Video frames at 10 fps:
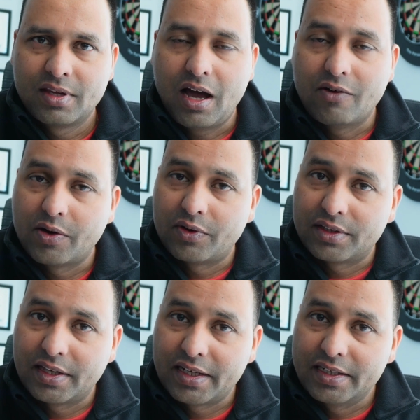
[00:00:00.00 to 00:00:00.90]
However,
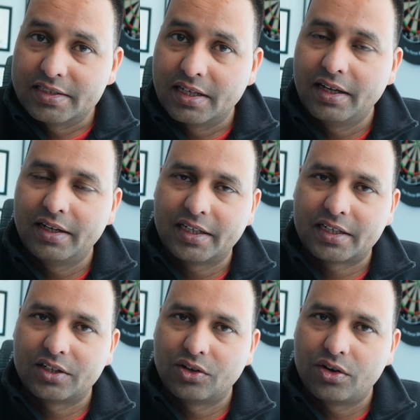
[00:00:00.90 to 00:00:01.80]
there is a
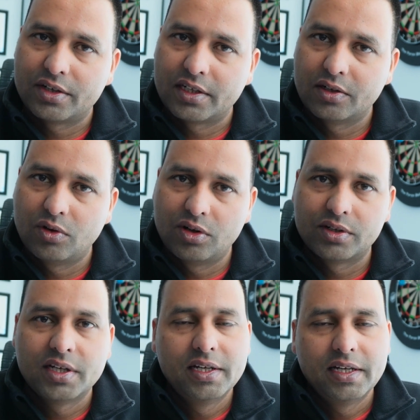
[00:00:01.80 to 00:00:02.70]
technical audit involved
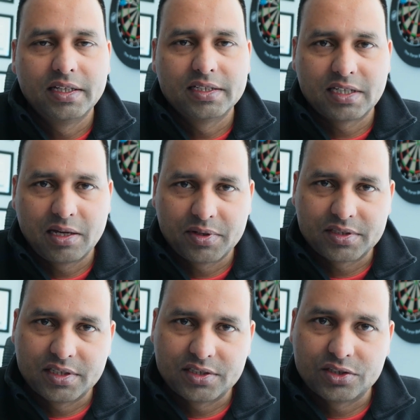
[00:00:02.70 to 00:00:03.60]
in the Cyber
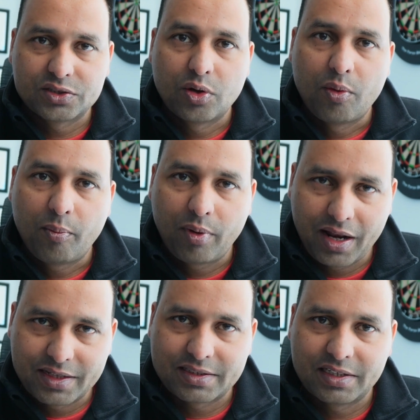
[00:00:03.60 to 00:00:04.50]
Essentials
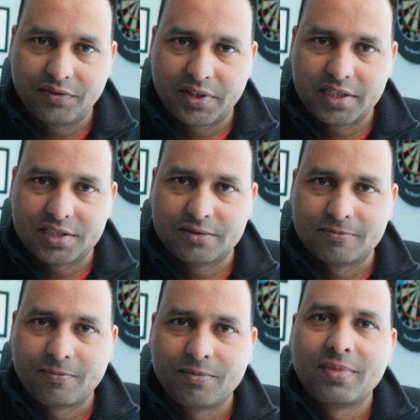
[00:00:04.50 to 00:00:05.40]
Plus certification.
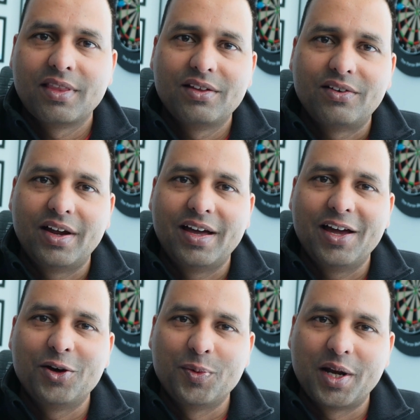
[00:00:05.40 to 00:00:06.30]
Right?
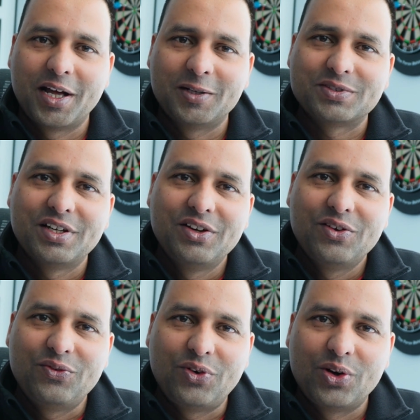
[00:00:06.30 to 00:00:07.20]
I hope that helps.
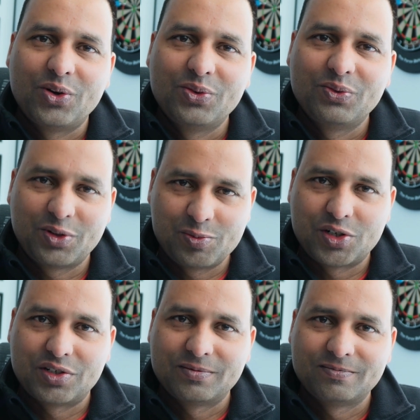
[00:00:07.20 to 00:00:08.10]
Follow for
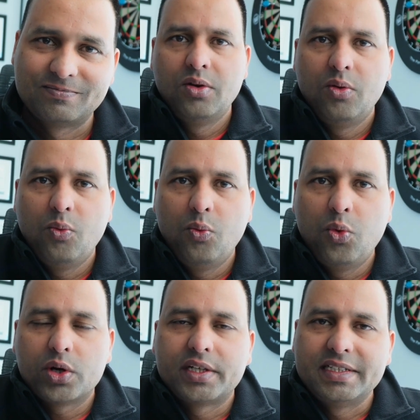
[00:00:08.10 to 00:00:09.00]
more.
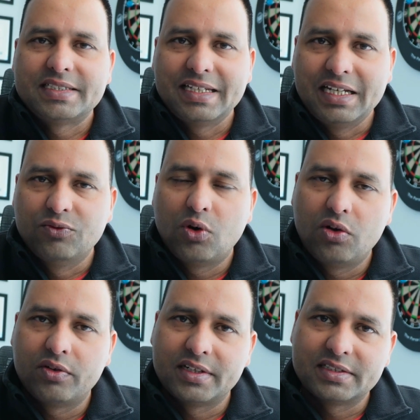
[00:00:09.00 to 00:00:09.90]
What is
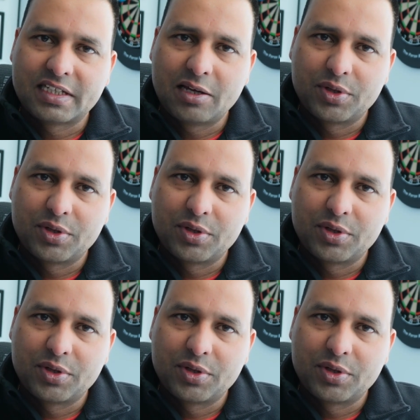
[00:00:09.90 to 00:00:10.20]
involved in Cyber